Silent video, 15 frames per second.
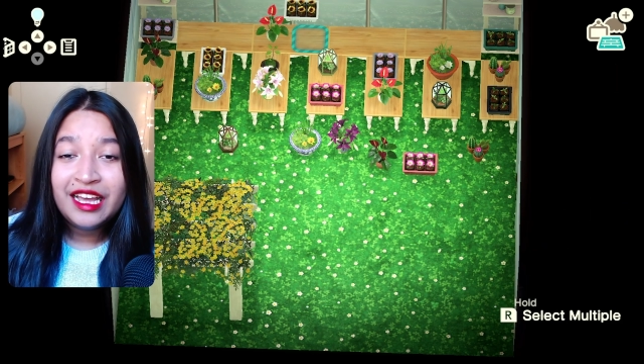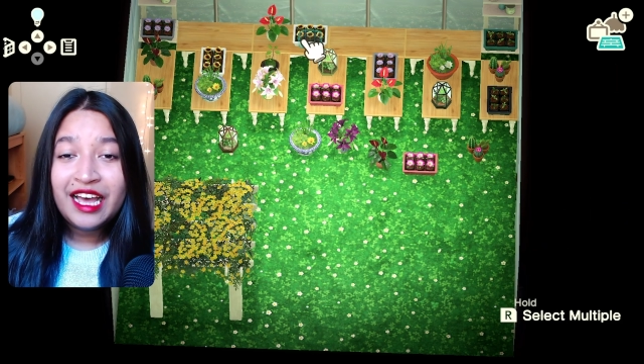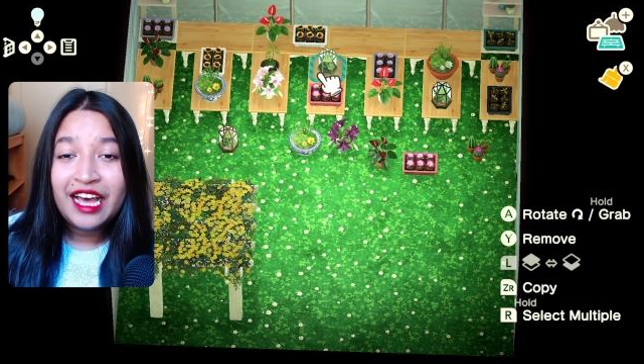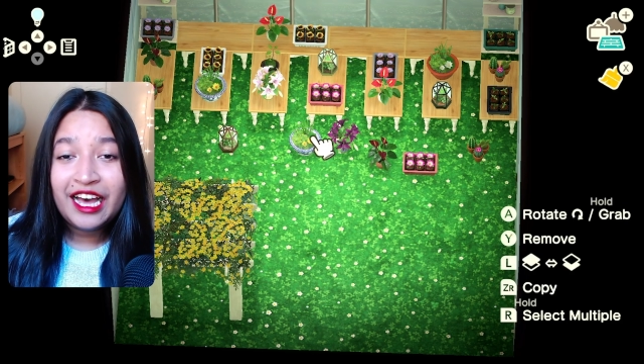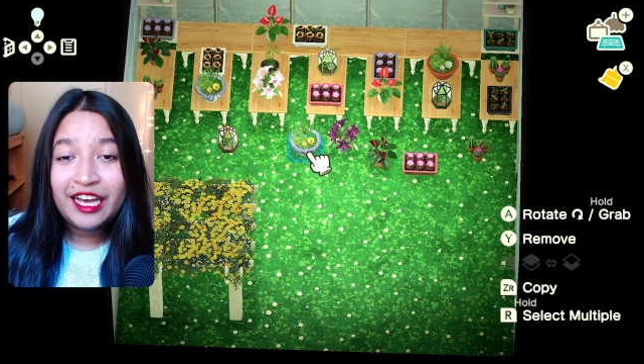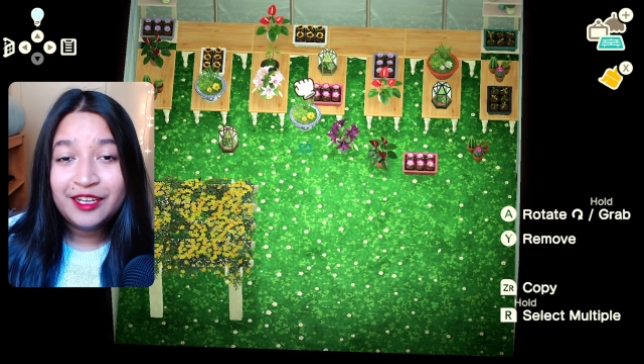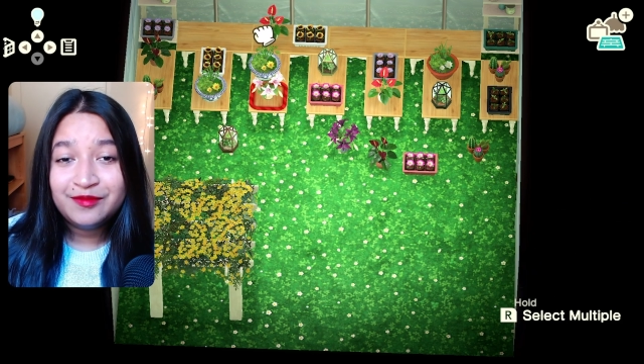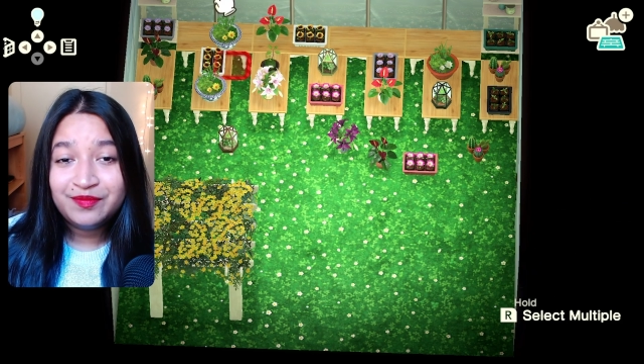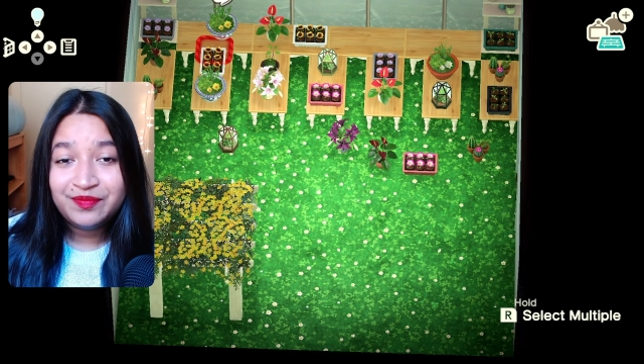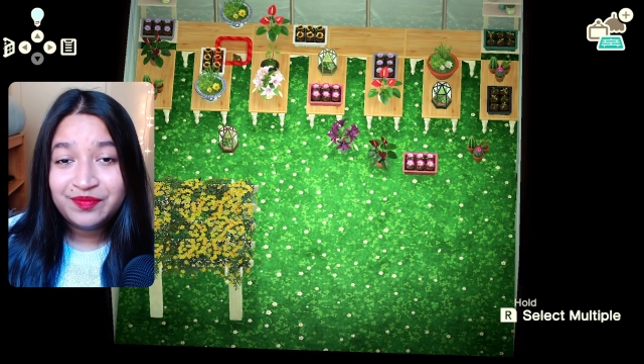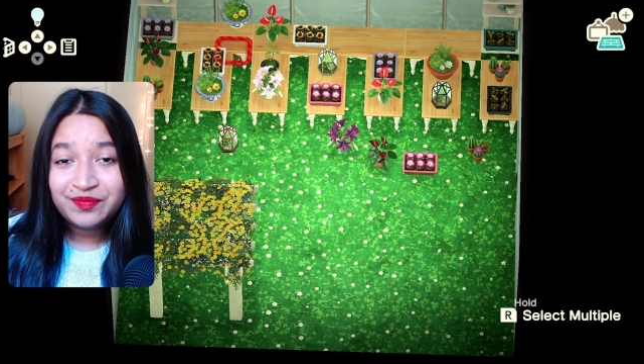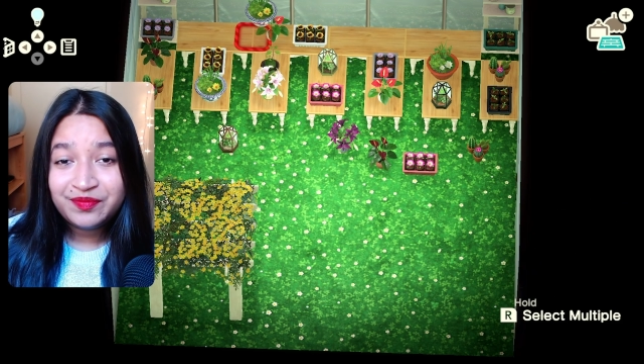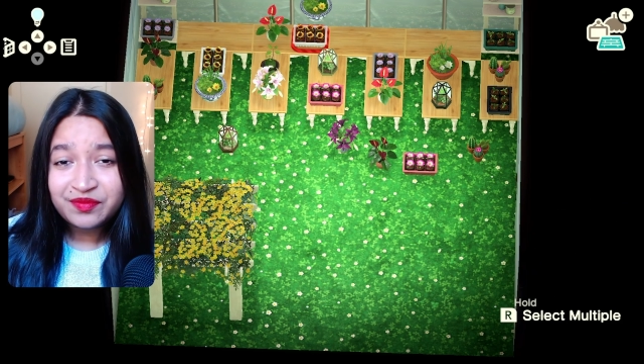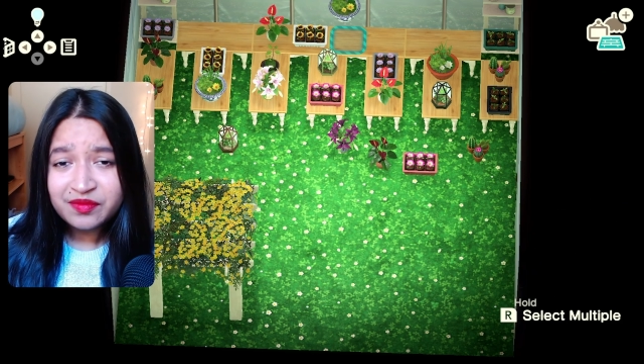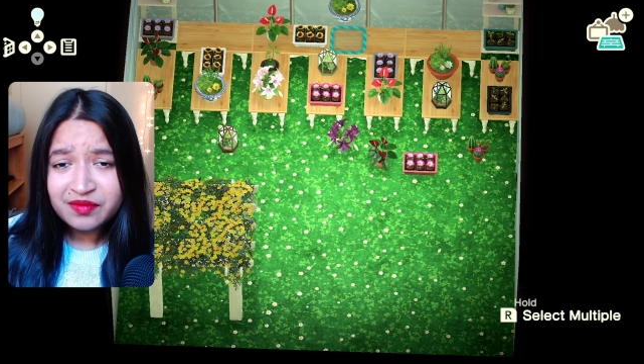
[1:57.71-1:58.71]
And
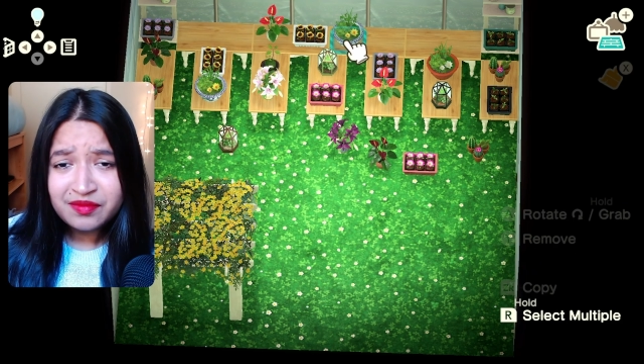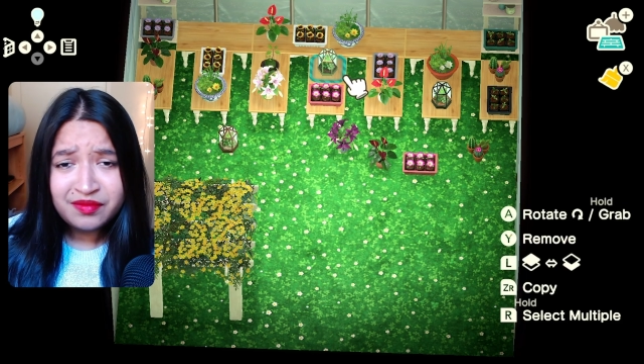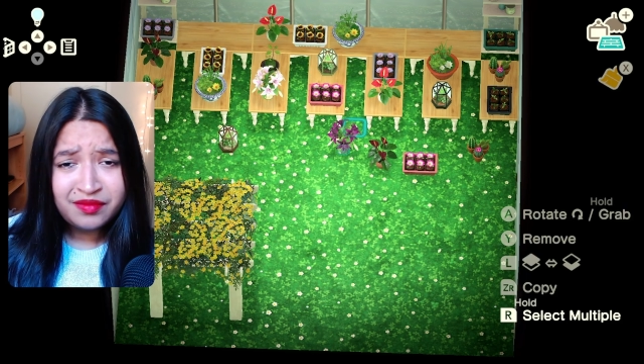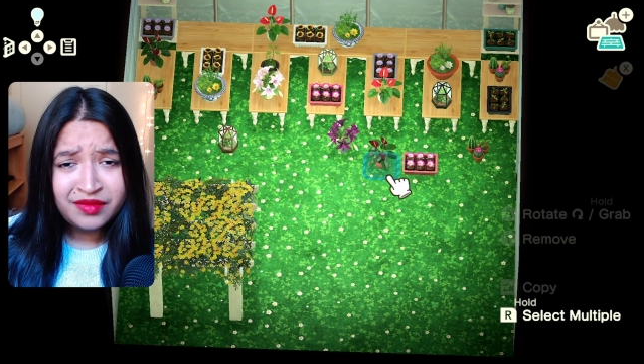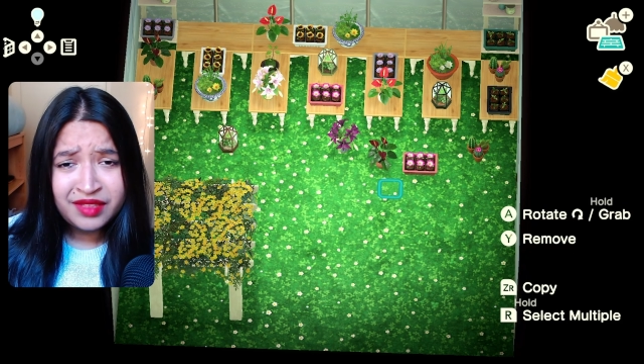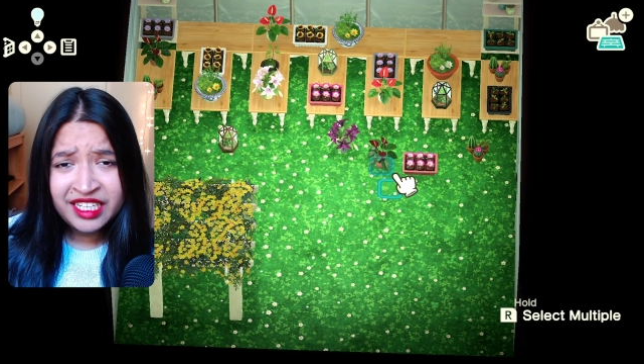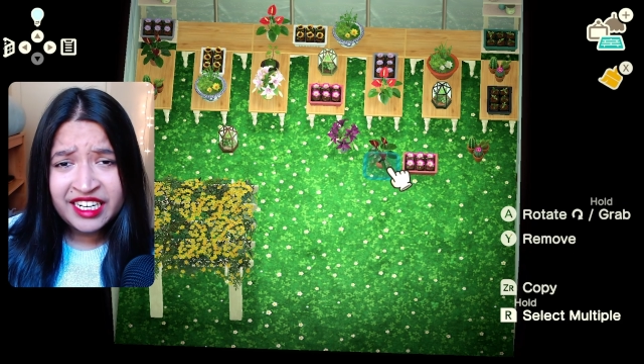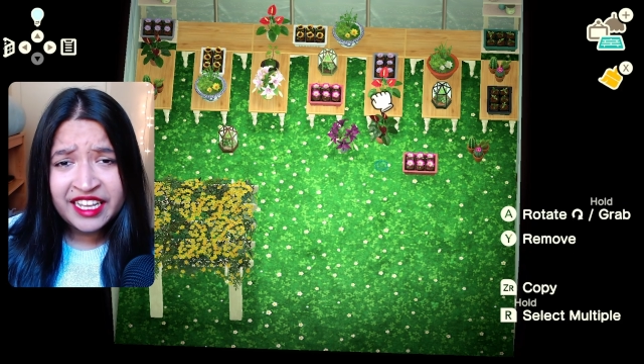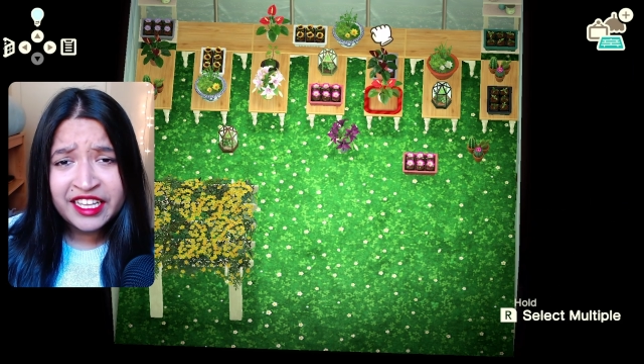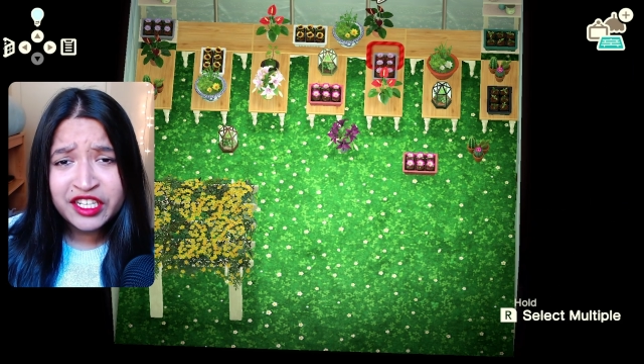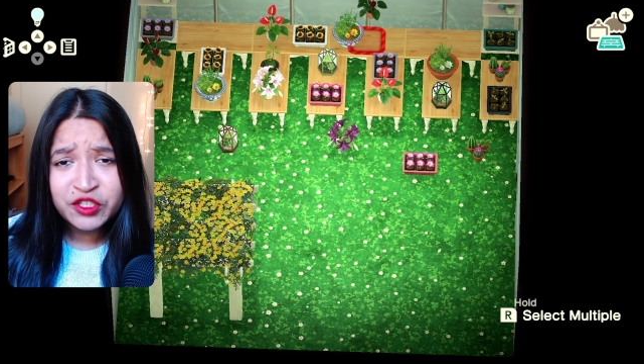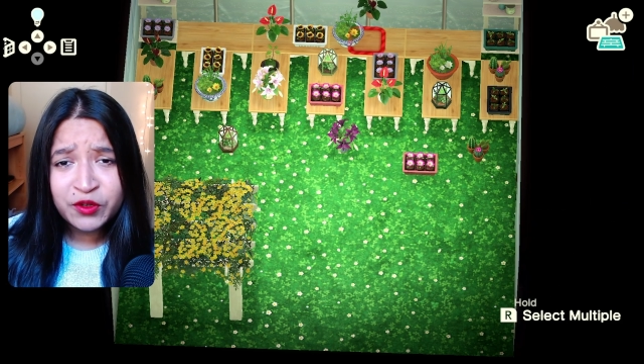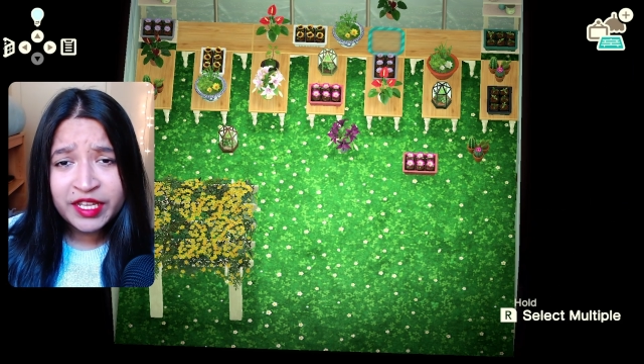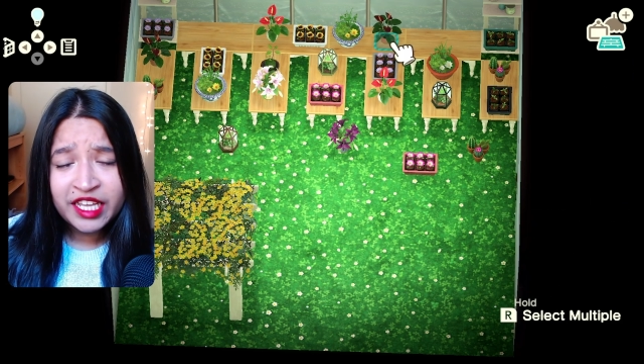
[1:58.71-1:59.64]
I enjoy